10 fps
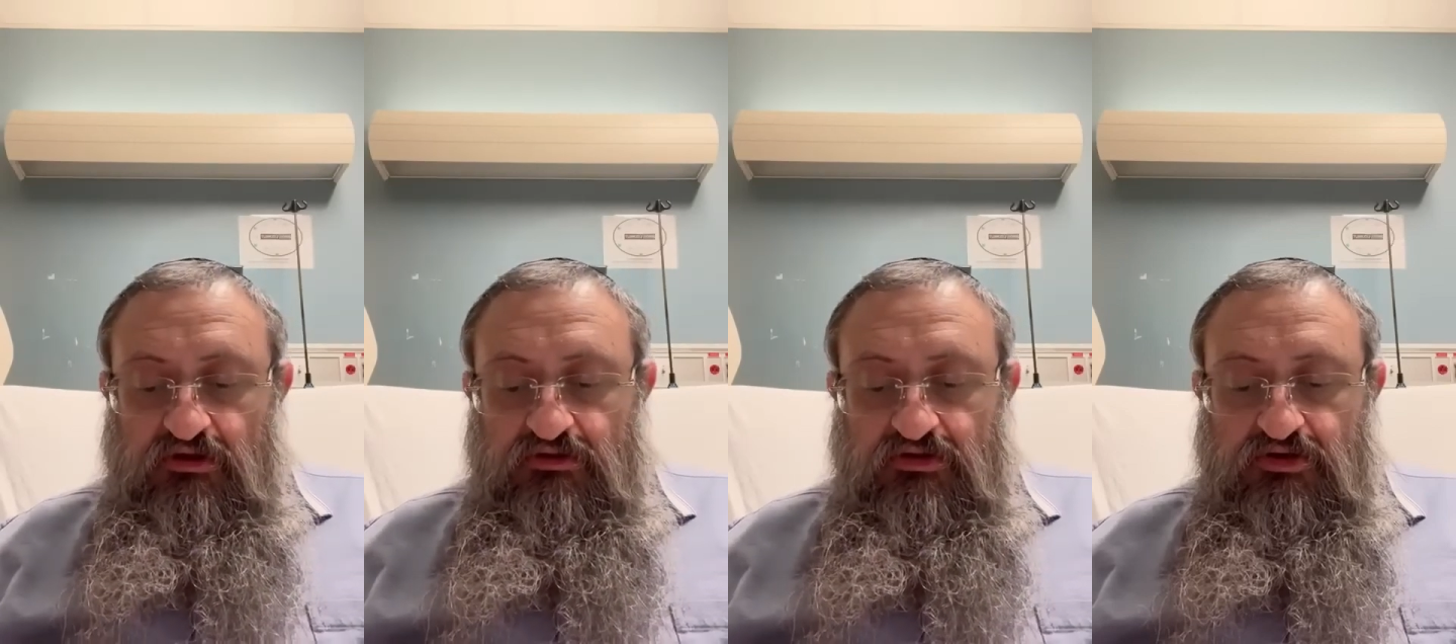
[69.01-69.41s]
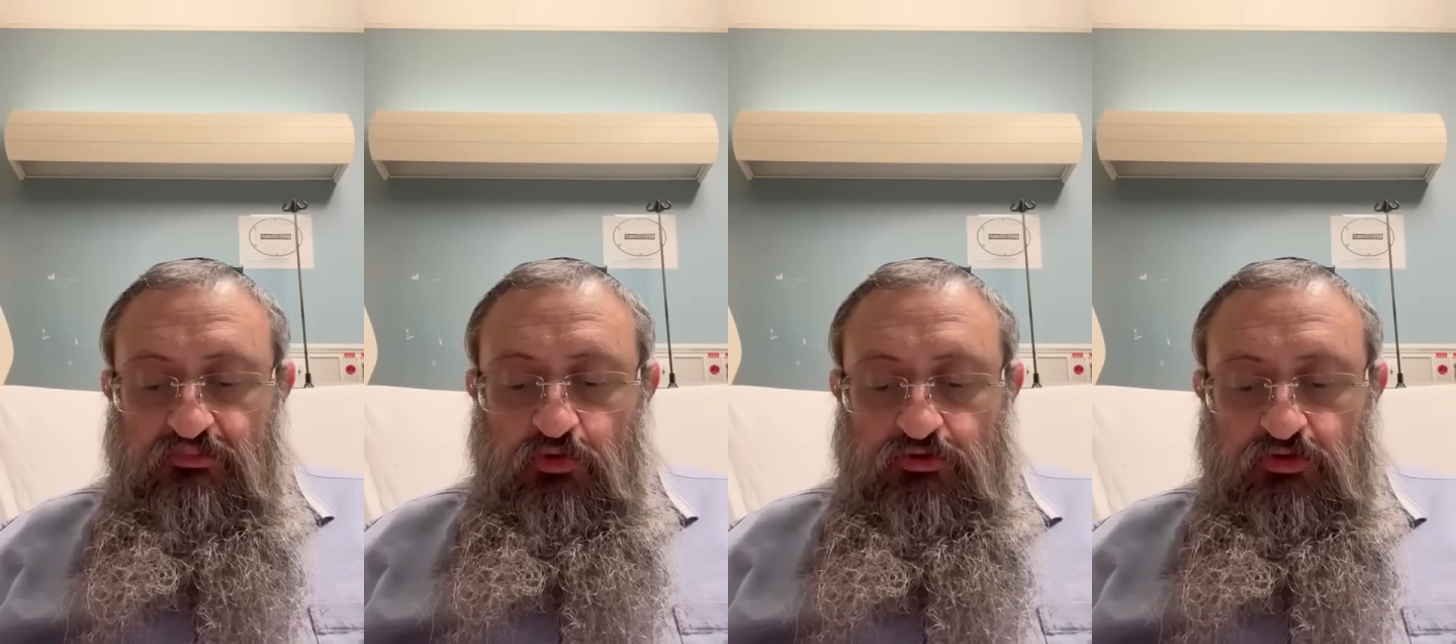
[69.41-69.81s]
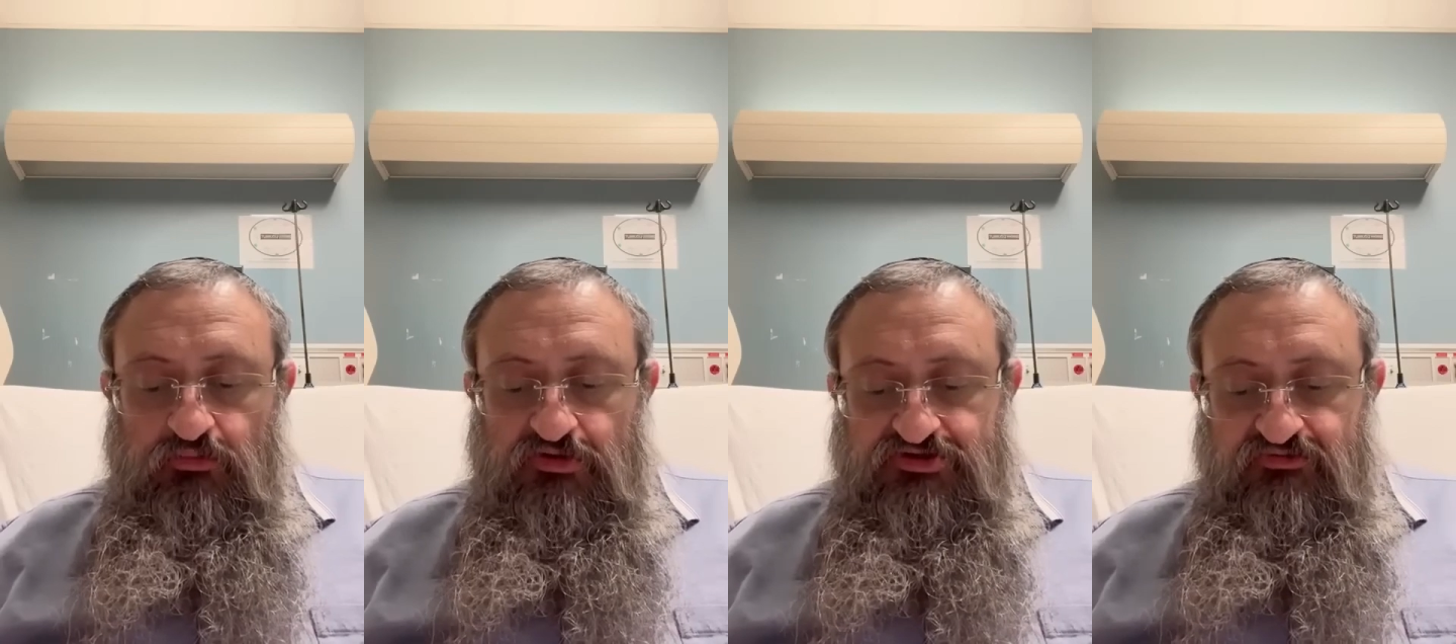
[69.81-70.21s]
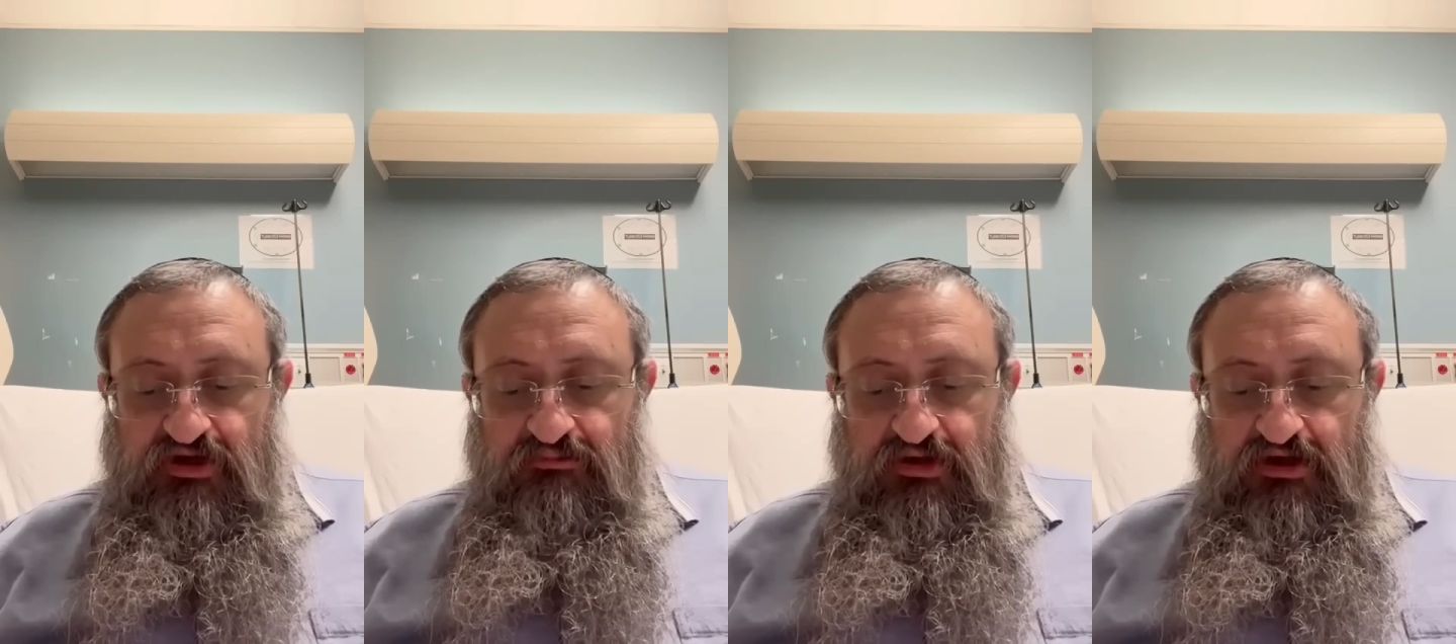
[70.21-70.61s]
there are more tumors
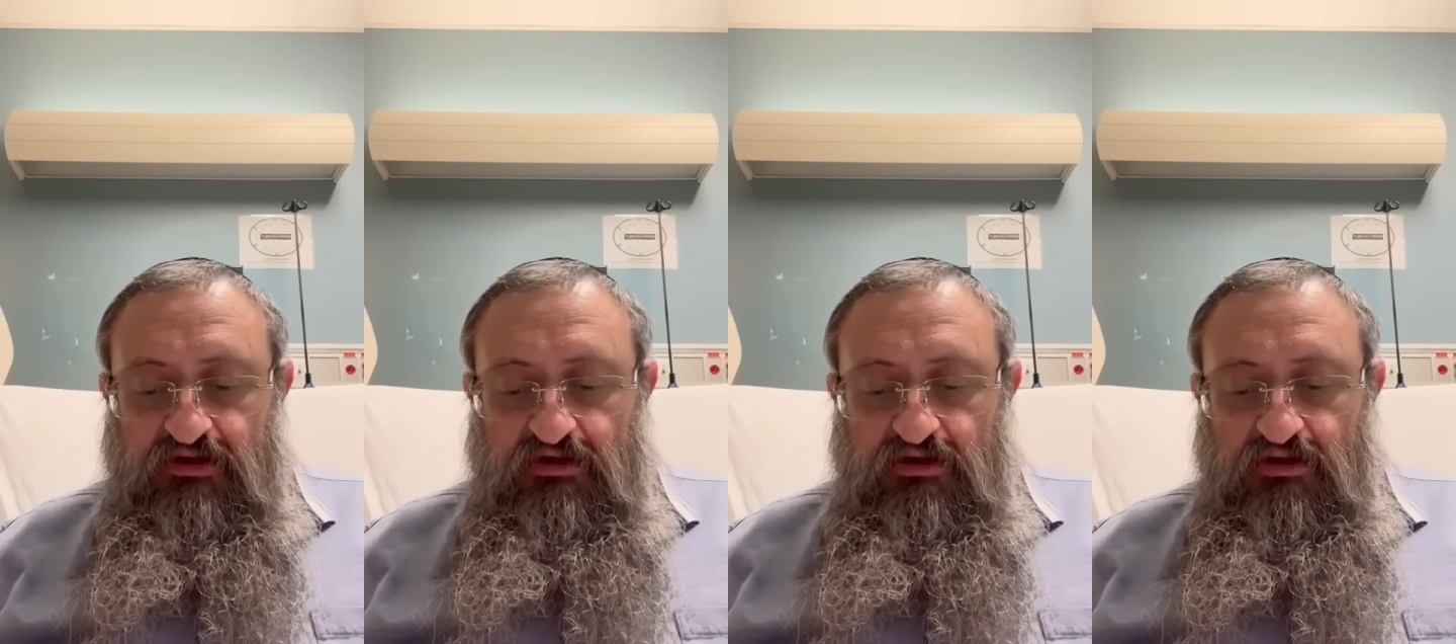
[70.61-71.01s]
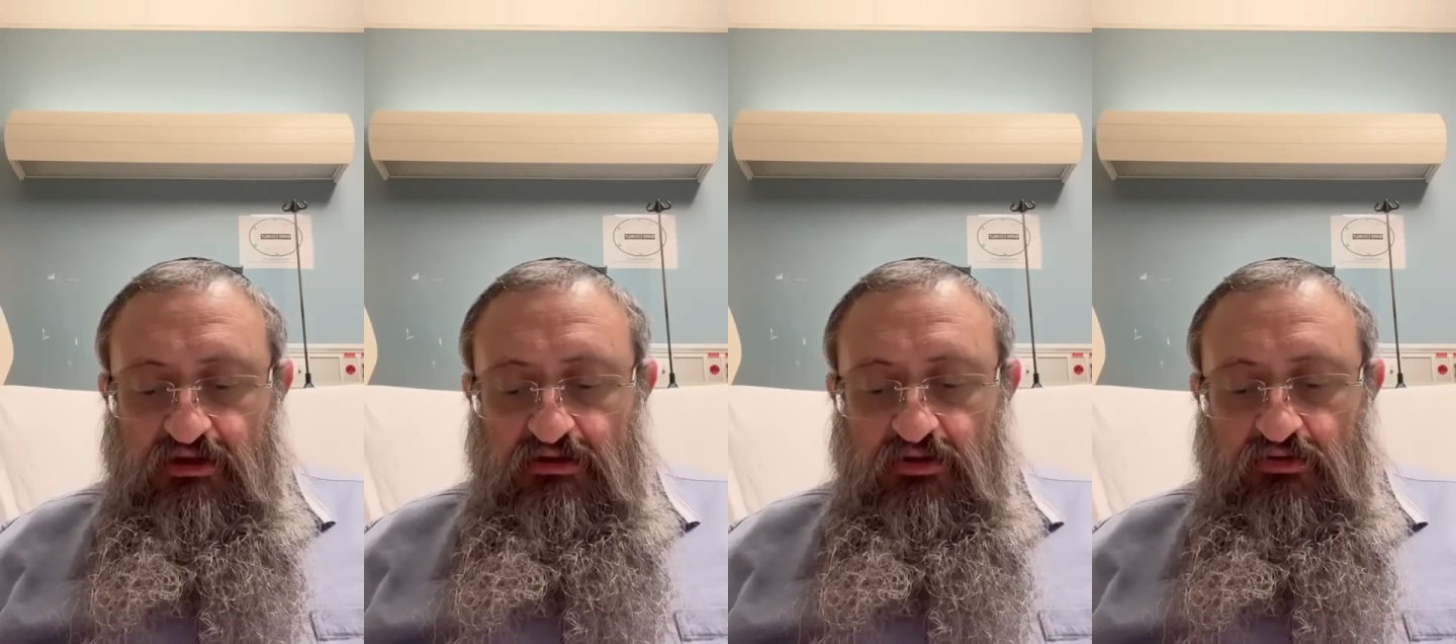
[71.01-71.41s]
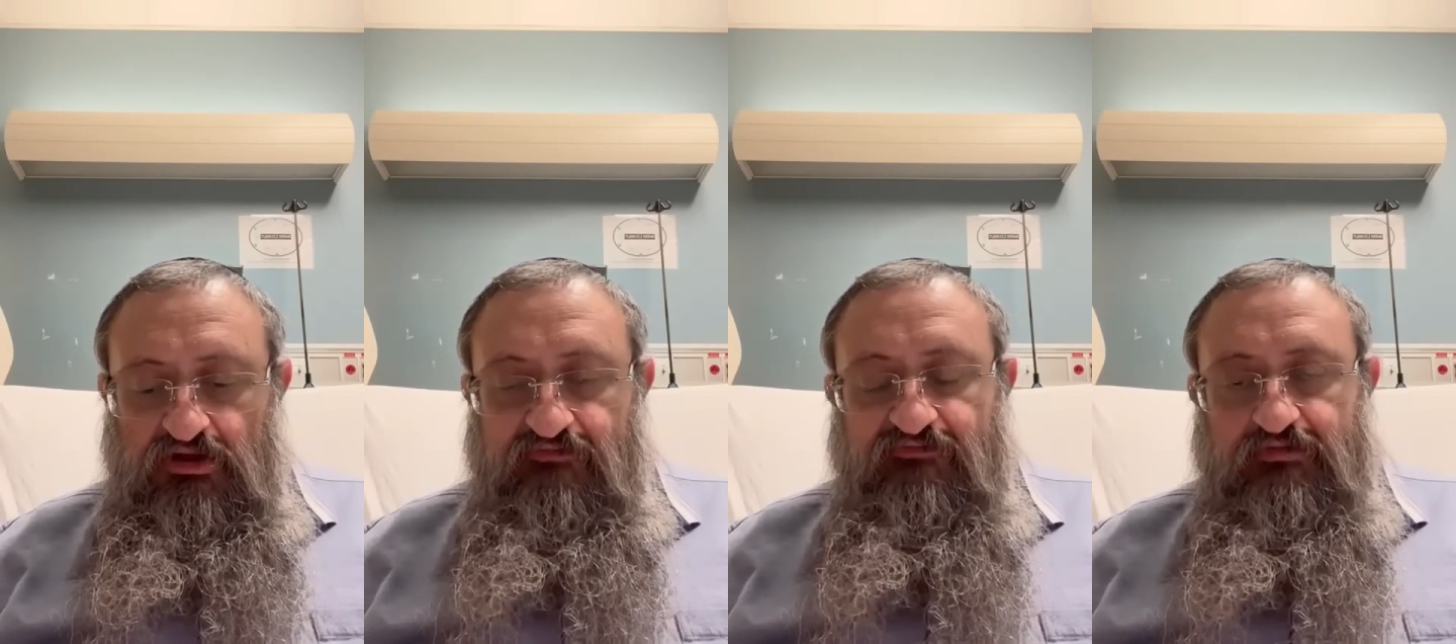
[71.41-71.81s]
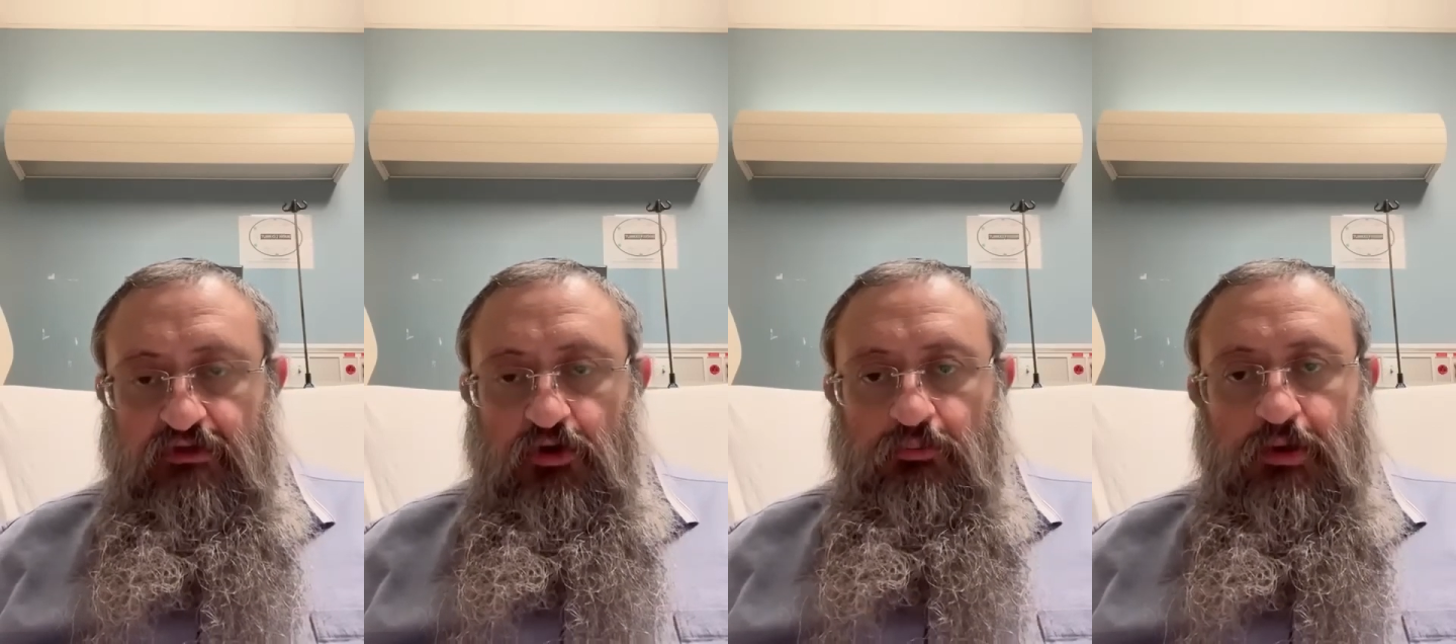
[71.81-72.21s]
around my uh, lower left
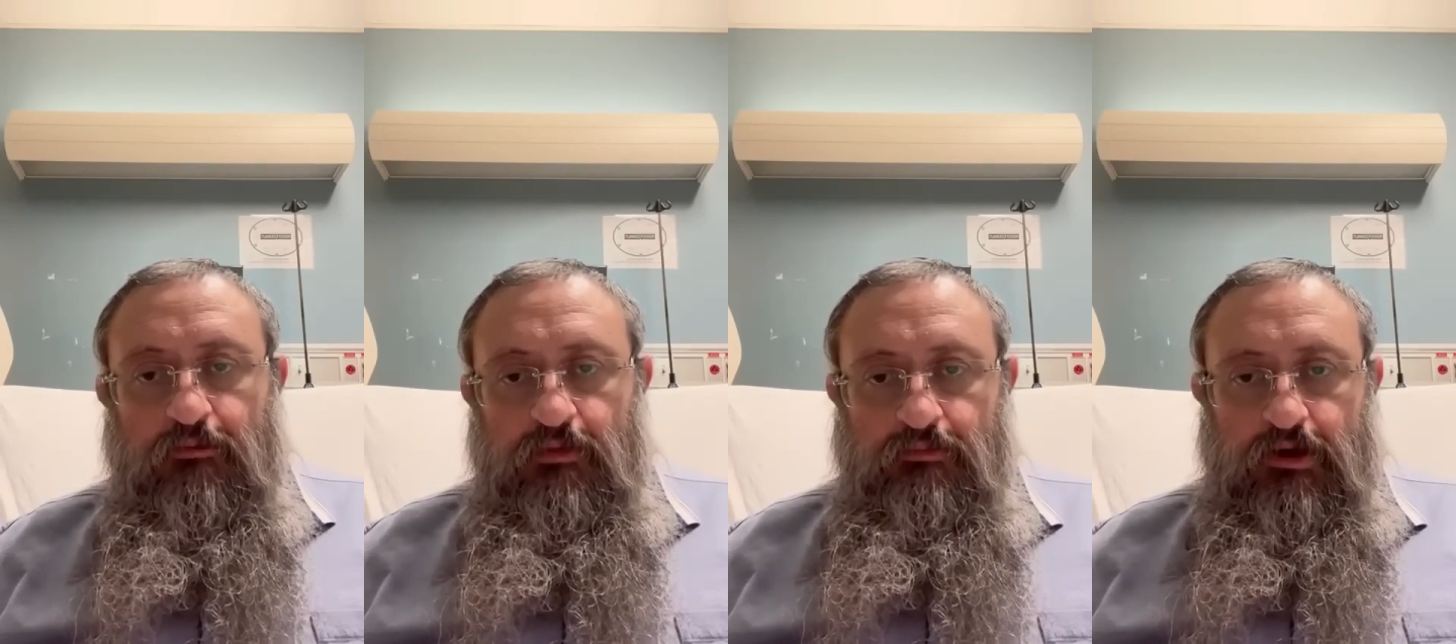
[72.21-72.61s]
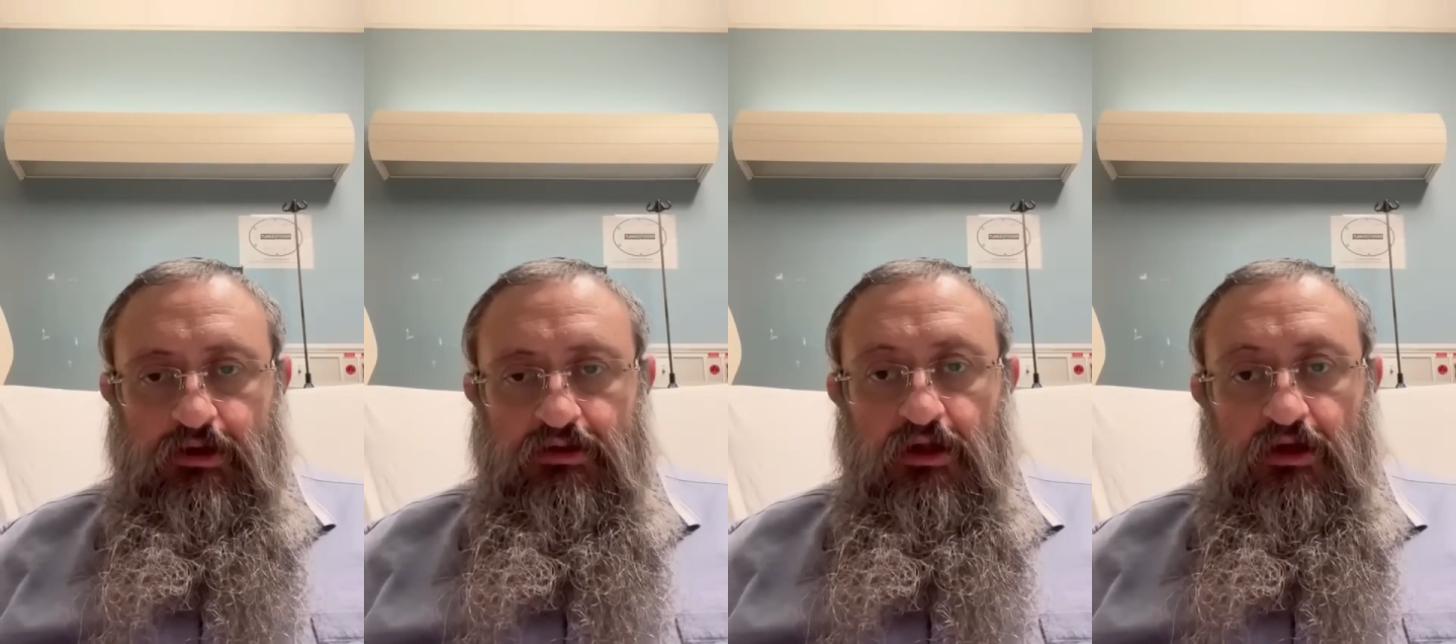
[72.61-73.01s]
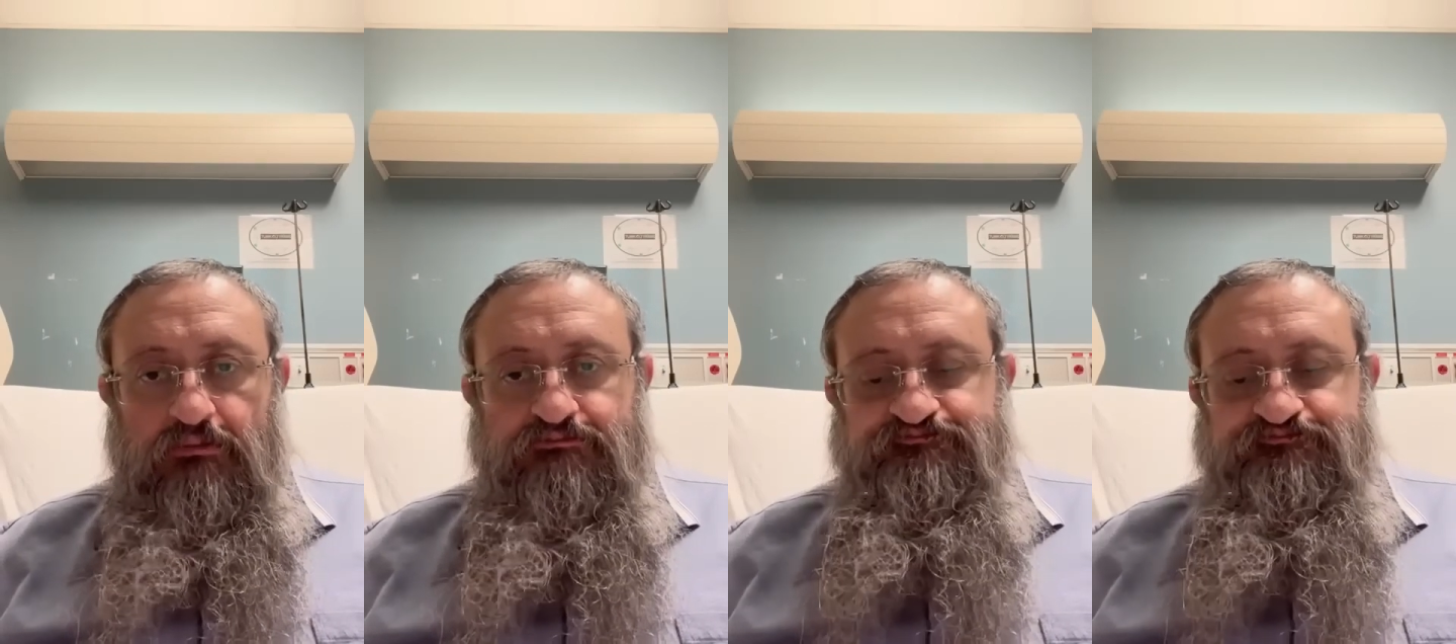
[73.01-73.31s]
lobe in my lung.